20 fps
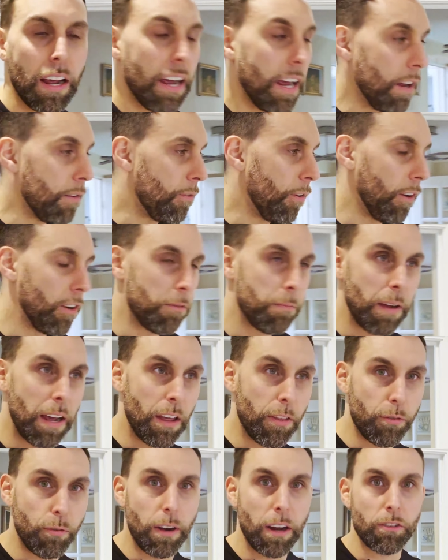It follows me
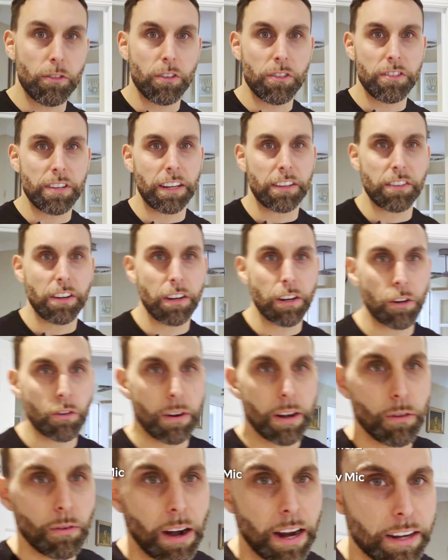at a
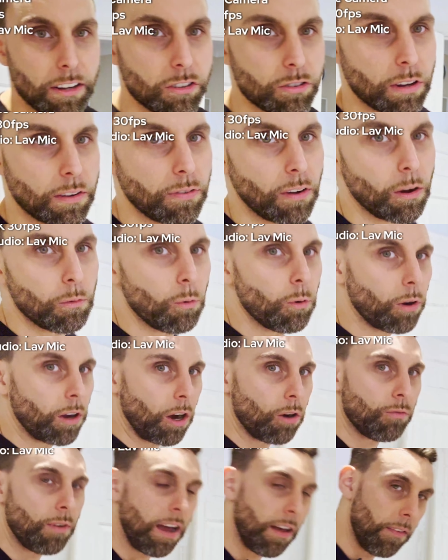360-degree range, so if I walk
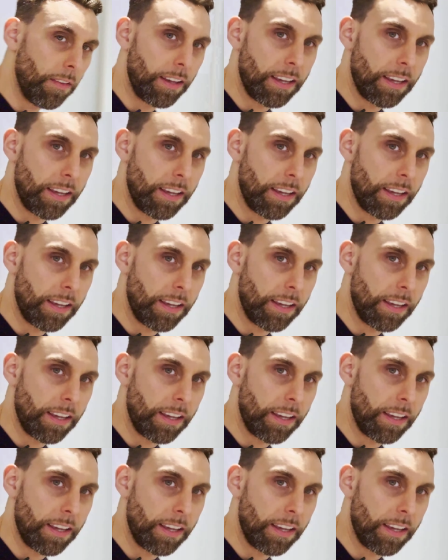around the